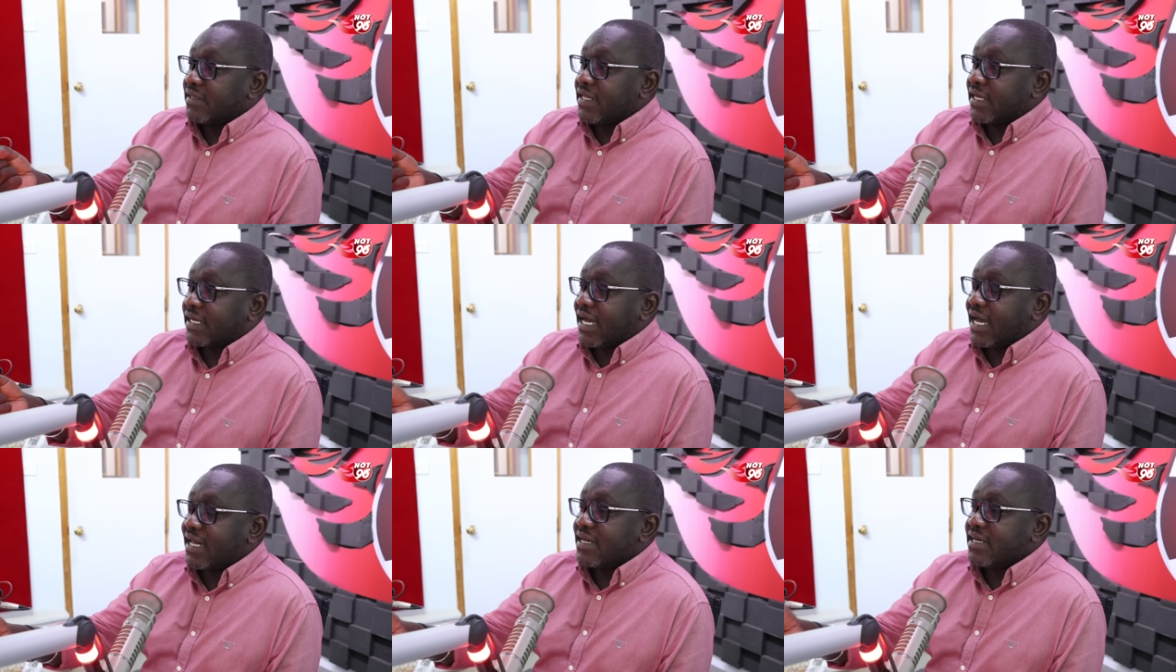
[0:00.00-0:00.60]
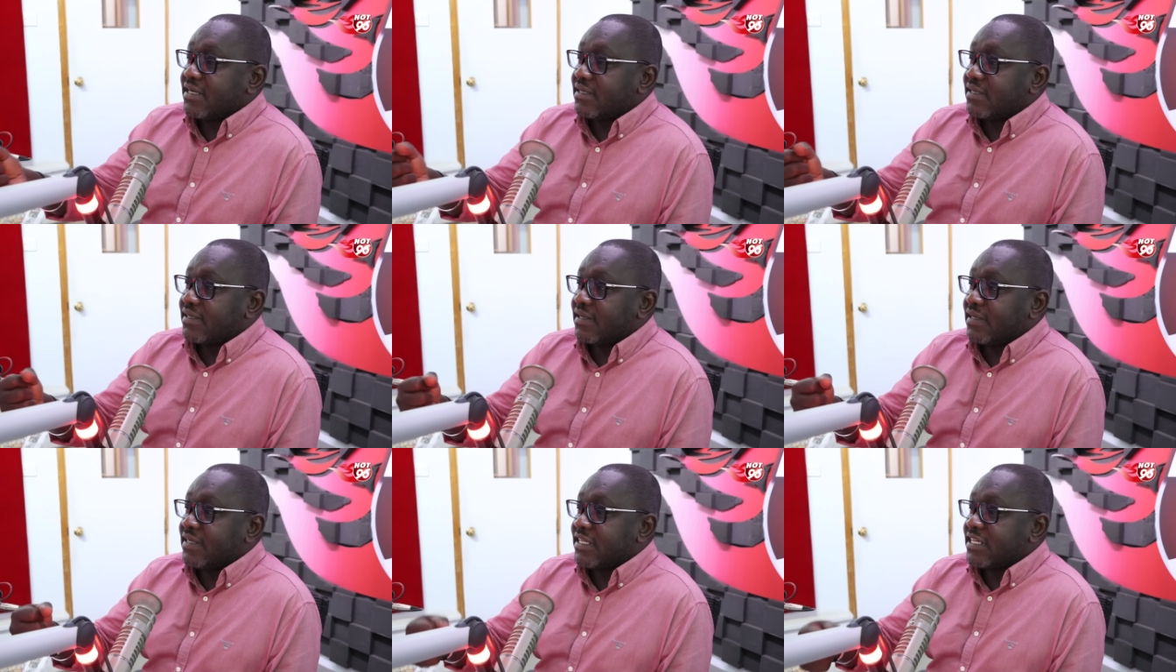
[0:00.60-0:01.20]
the current
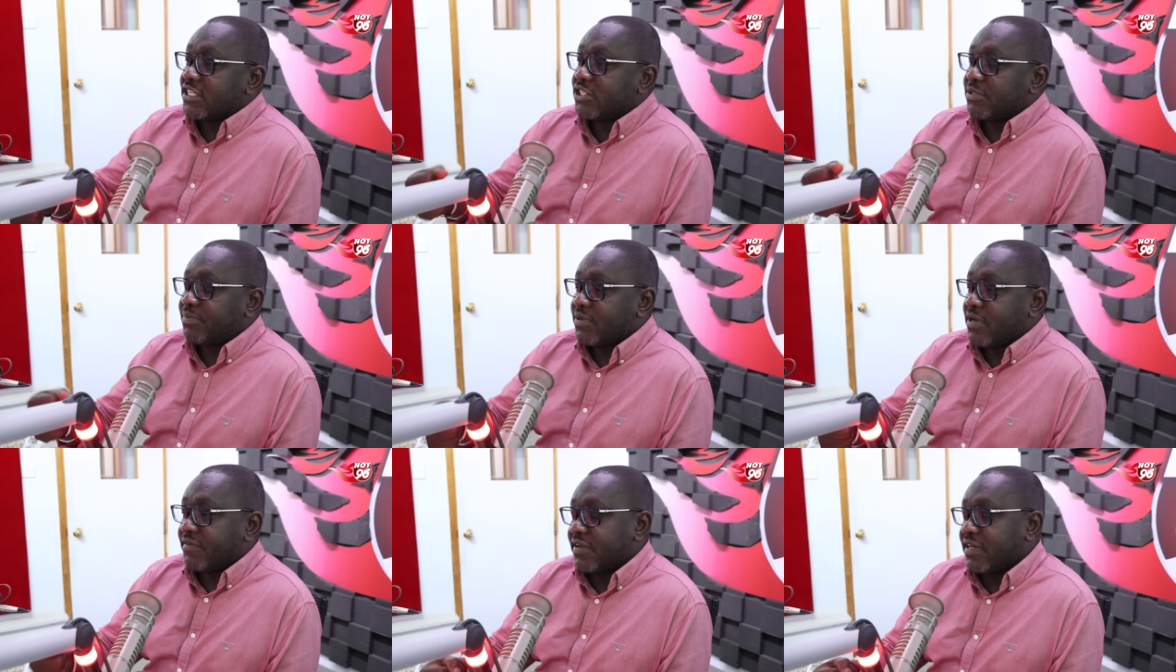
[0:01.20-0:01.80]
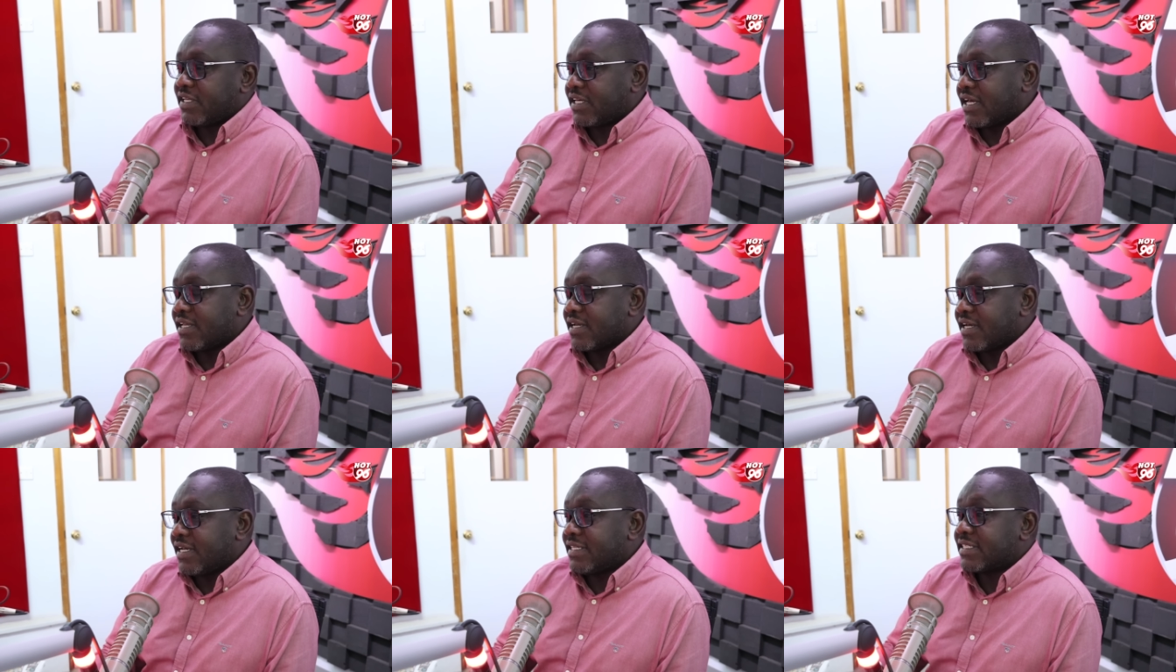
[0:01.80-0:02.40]
leadership we have in
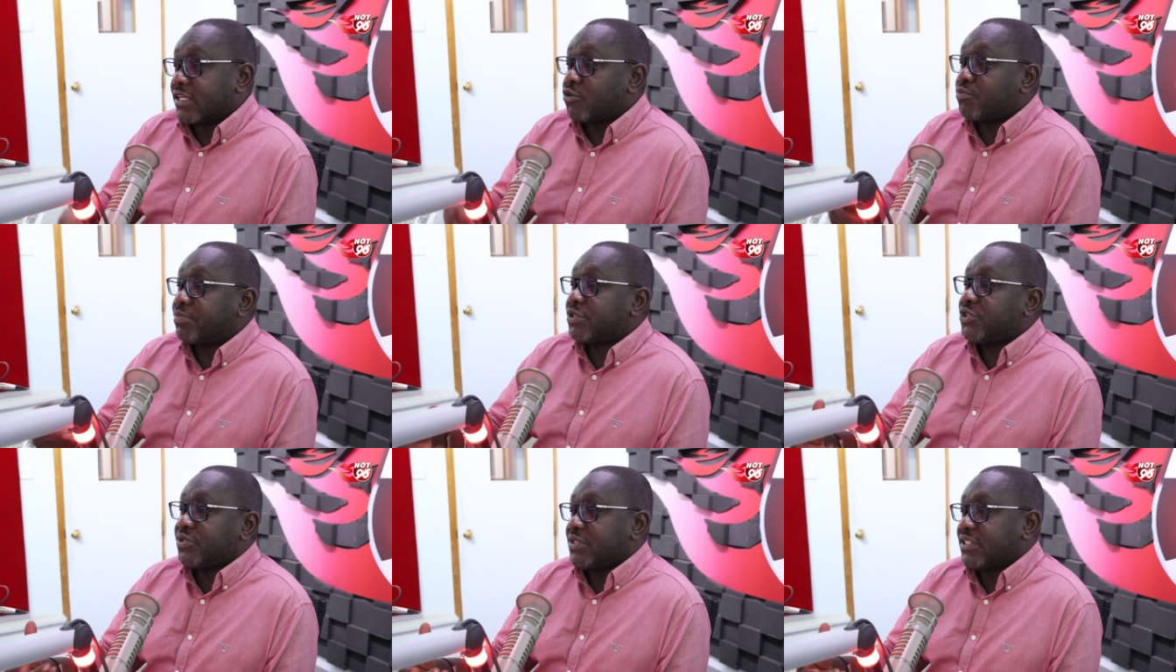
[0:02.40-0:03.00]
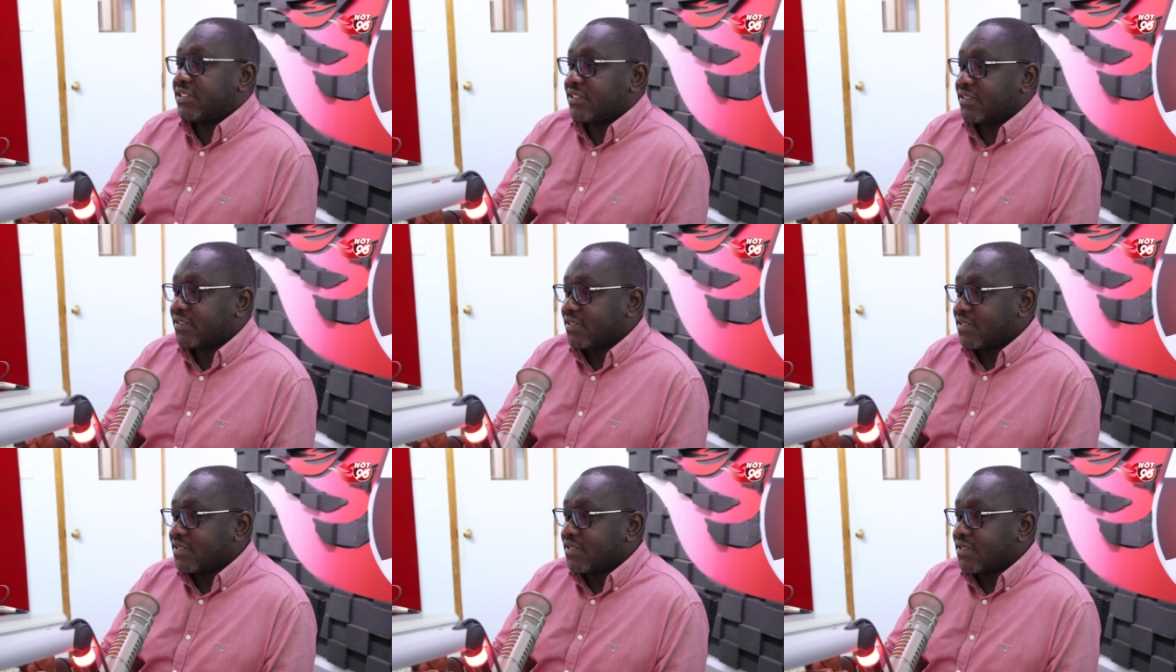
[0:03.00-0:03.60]
Kenya is an opportunity
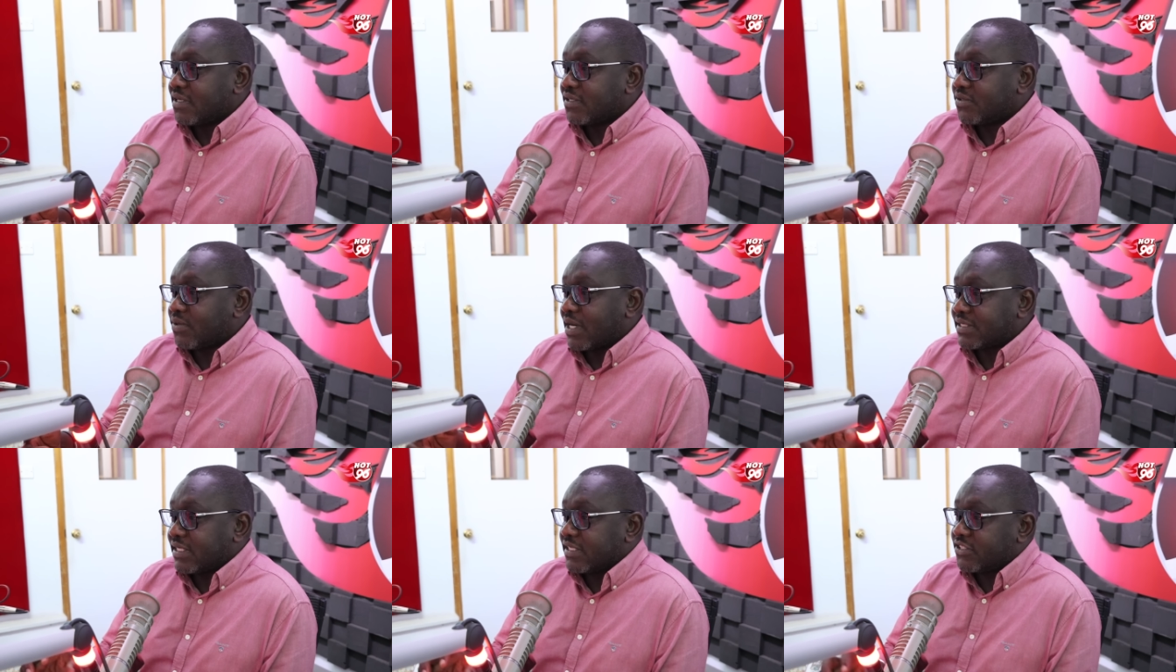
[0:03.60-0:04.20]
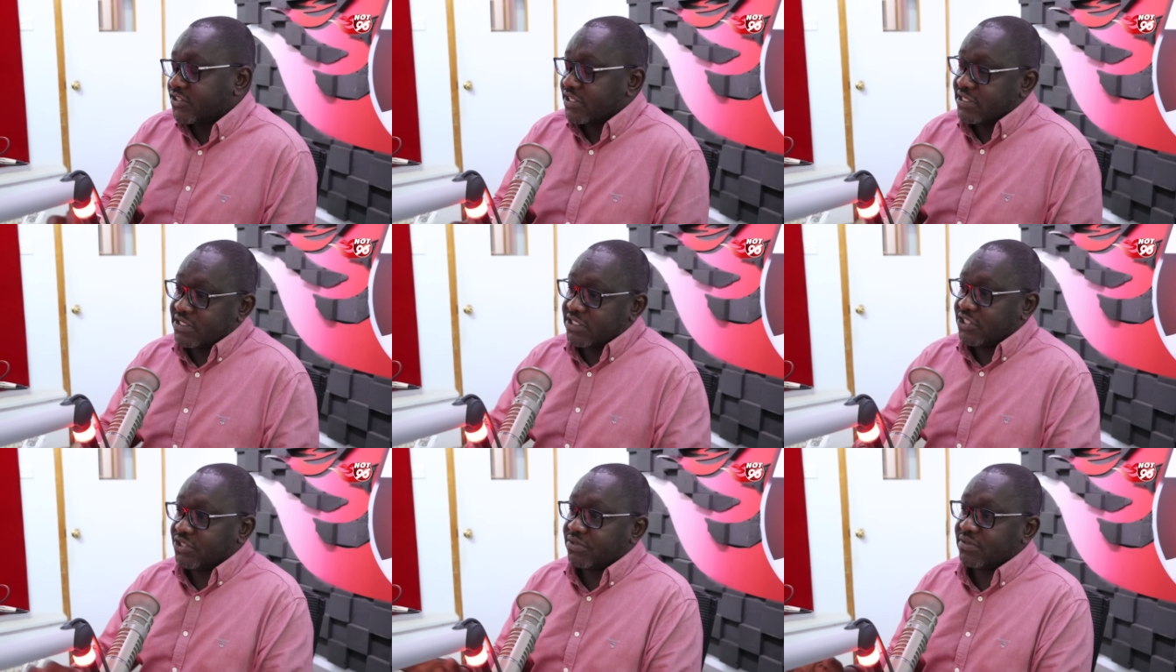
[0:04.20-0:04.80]
to actually
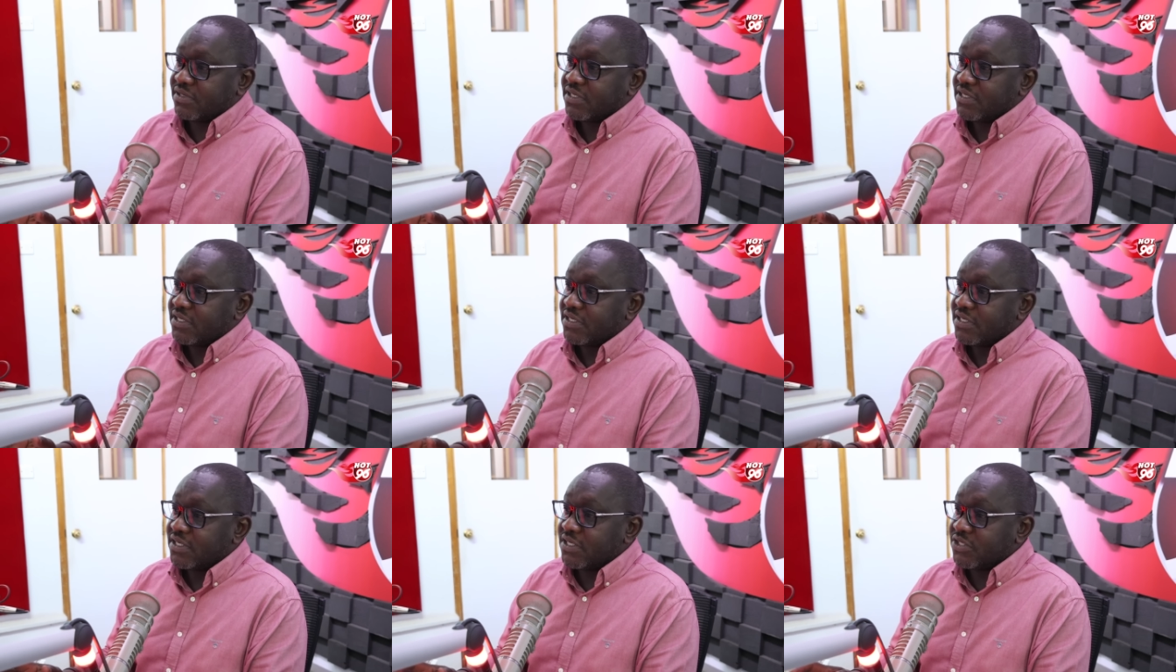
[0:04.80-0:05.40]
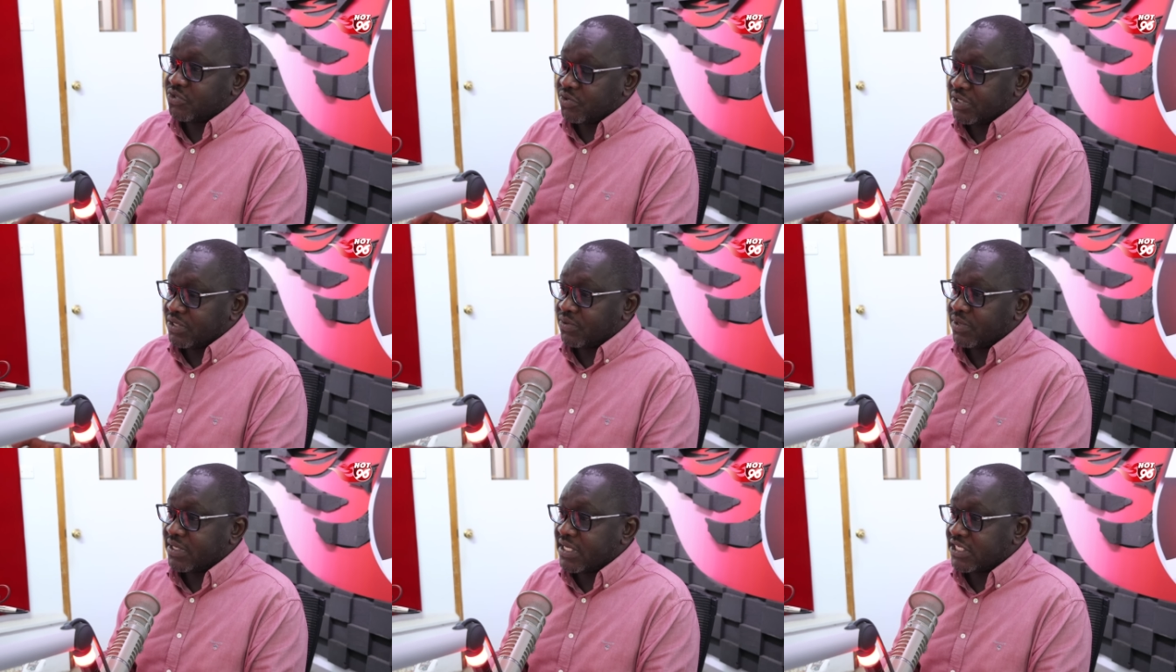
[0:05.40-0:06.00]
transition into
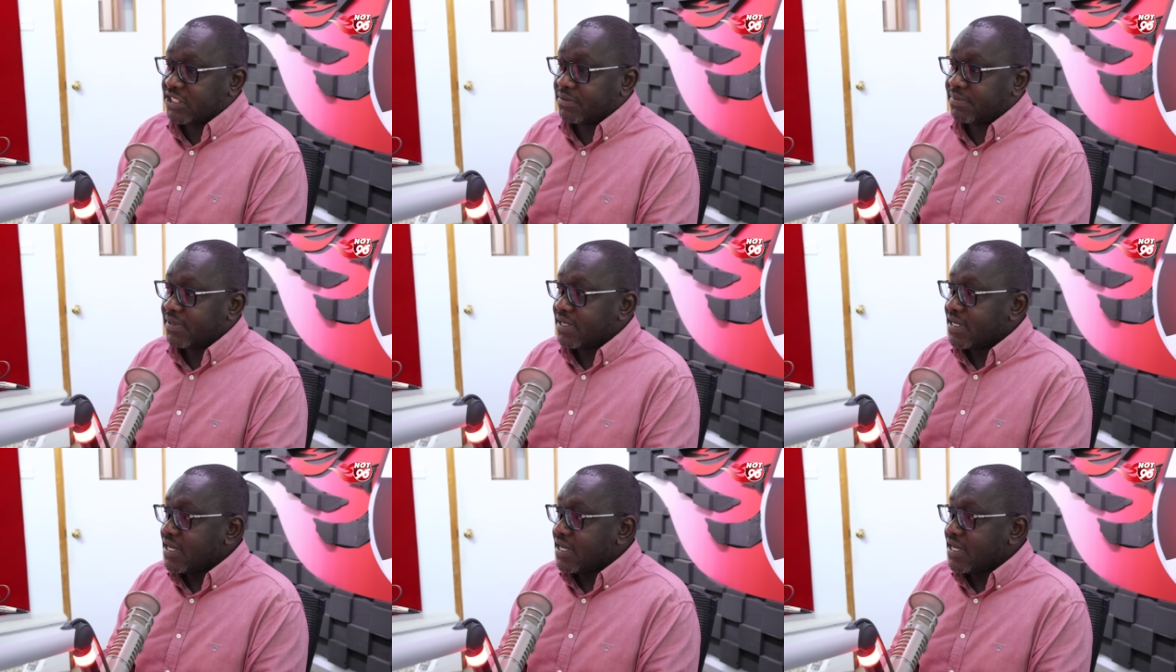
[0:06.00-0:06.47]
new leadership.